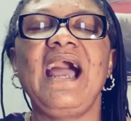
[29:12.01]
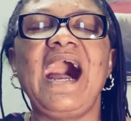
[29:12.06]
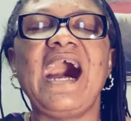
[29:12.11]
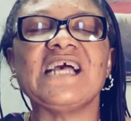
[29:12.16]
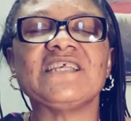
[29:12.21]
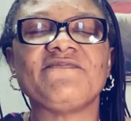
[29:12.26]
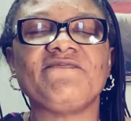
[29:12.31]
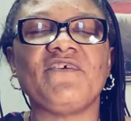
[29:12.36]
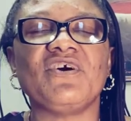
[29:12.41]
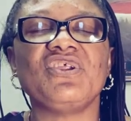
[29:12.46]

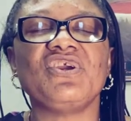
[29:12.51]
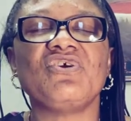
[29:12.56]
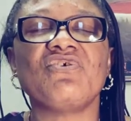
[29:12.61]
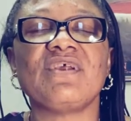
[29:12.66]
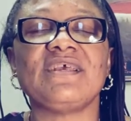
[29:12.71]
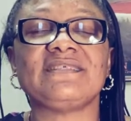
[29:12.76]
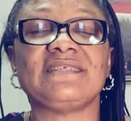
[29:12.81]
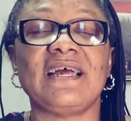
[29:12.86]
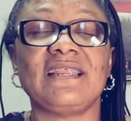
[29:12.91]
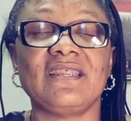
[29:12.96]
Ask for the
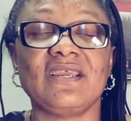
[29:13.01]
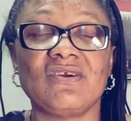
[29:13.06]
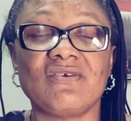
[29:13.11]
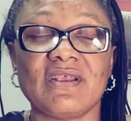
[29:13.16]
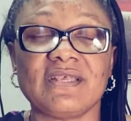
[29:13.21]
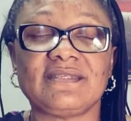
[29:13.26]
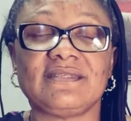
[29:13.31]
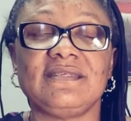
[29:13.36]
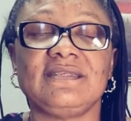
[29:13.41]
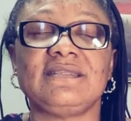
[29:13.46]
grace and the
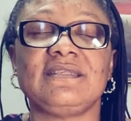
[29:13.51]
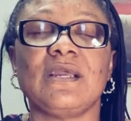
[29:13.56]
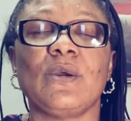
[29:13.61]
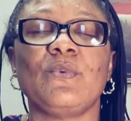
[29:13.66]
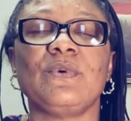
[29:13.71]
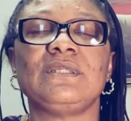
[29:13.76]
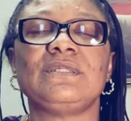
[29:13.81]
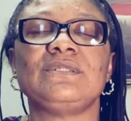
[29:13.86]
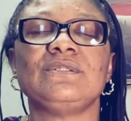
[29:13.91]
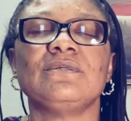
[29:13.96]
grace is there
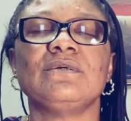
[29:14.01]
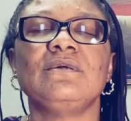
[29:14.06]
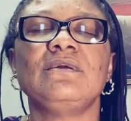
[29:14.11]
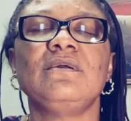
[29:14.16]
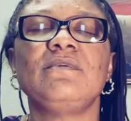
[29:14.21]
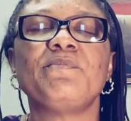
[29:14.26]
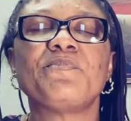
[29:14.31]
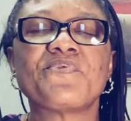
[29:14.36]
with you.